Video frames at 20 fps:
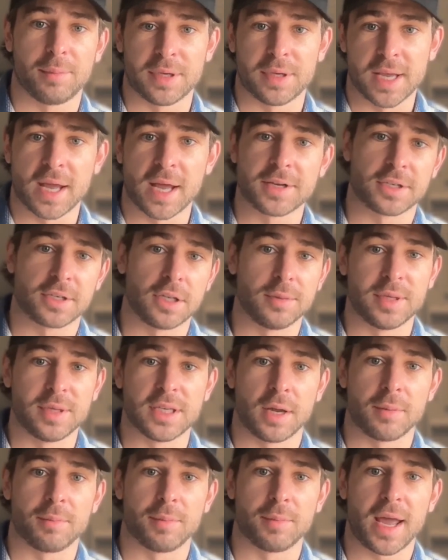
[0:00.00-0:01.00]
potentially be
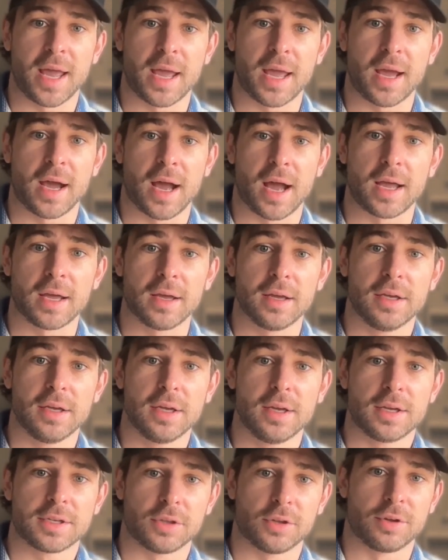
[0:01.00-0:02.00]
done by AI.
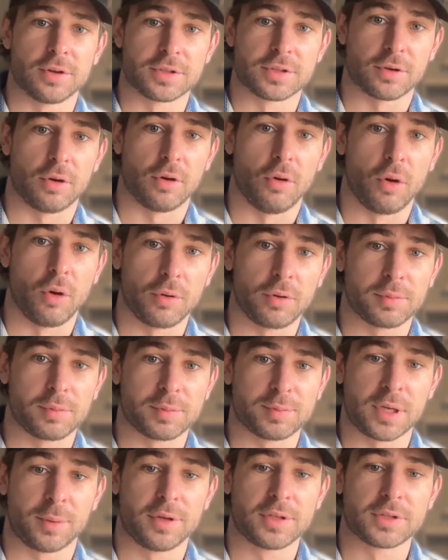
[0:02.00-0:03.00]
So
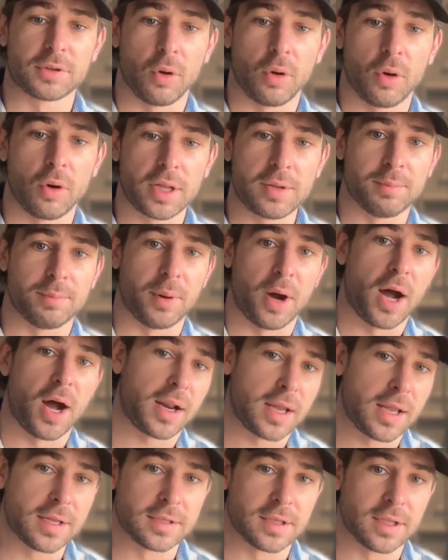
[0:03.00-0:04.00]
someone's already
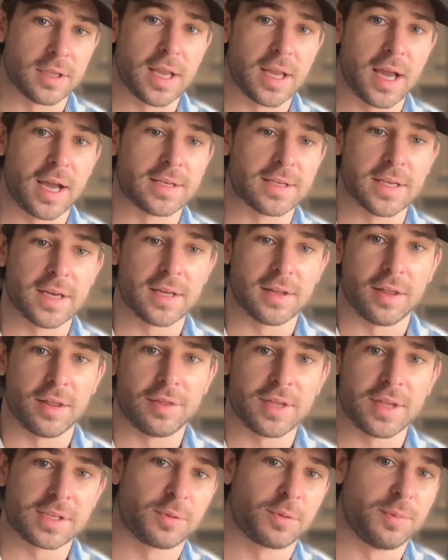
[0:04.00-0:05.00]
bought into the idea
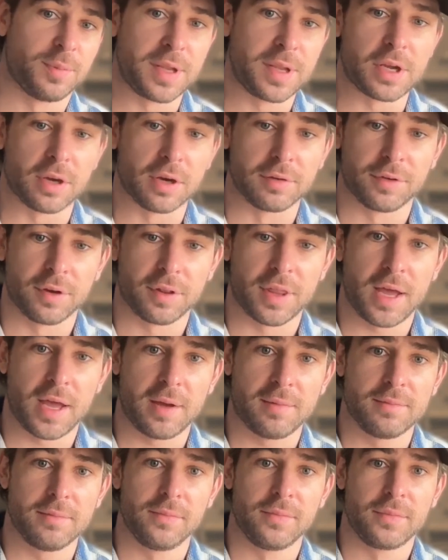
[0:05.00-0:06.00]
that this would be good for
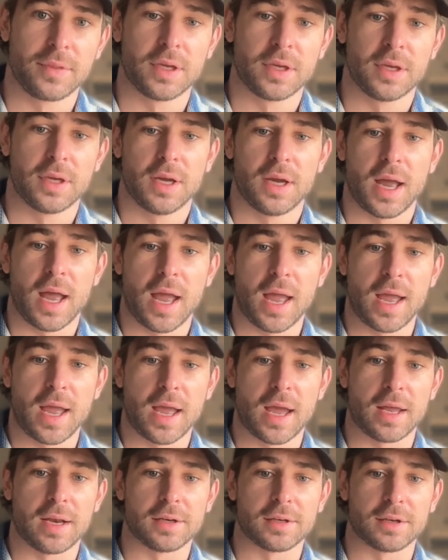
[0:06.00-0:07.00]
them,
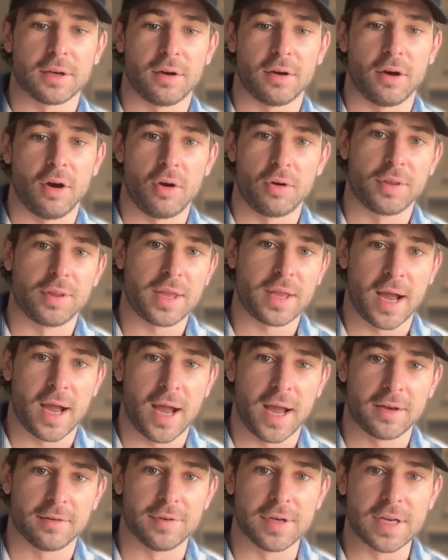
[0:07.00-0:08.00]
and all they
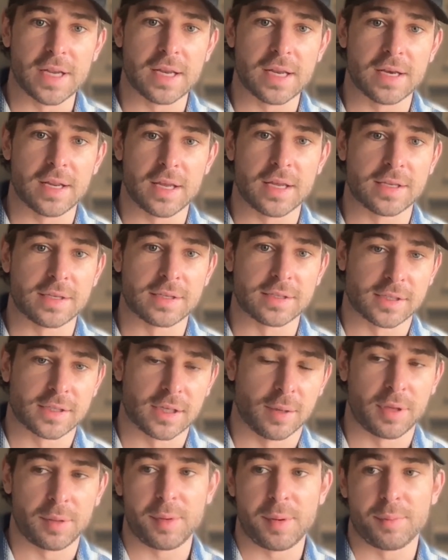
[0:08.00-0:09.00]
kind of need is
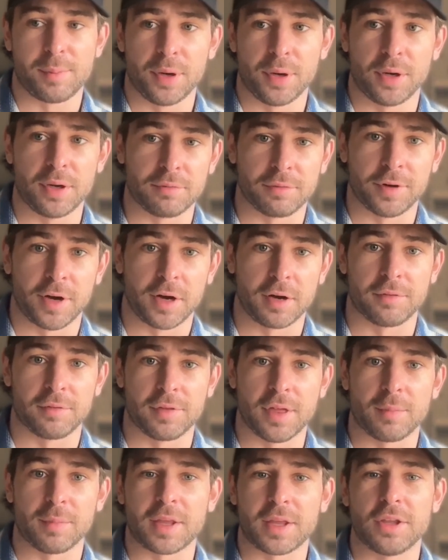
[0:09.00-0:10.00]
something to be put in front of
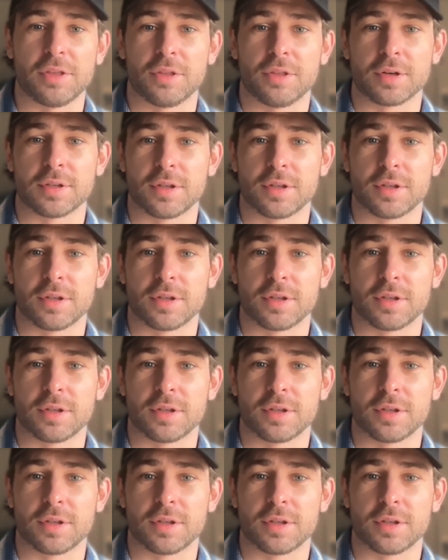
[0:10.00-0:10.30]
them. Like you